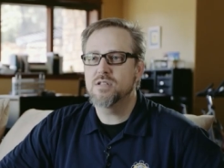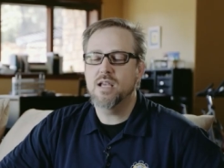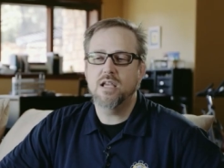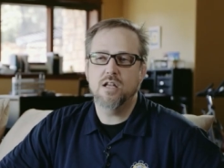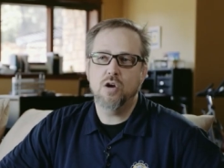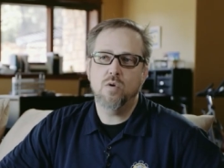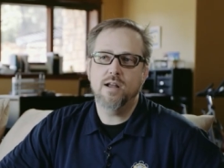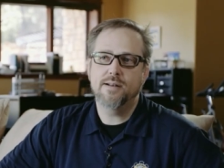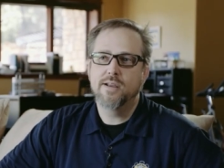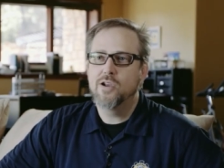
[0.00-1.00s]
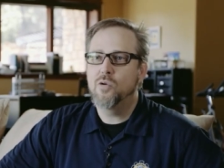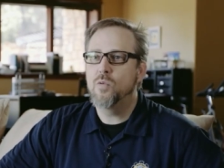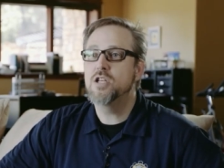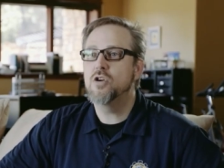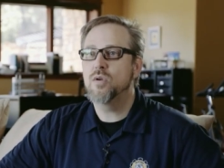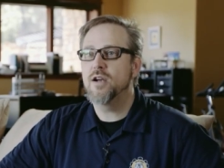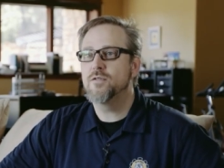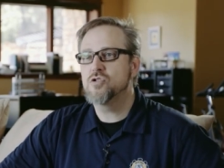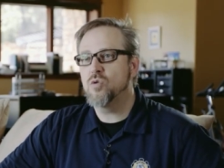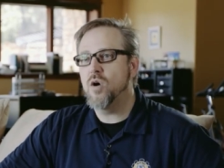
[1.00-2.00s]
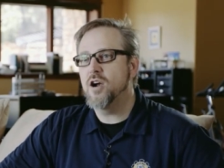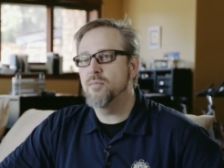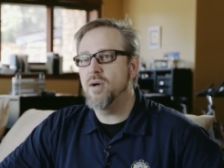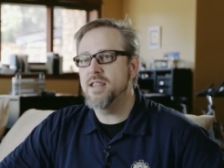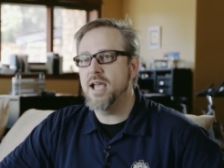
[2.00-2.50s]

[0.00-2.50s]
say, you know what, we do whatever's required by the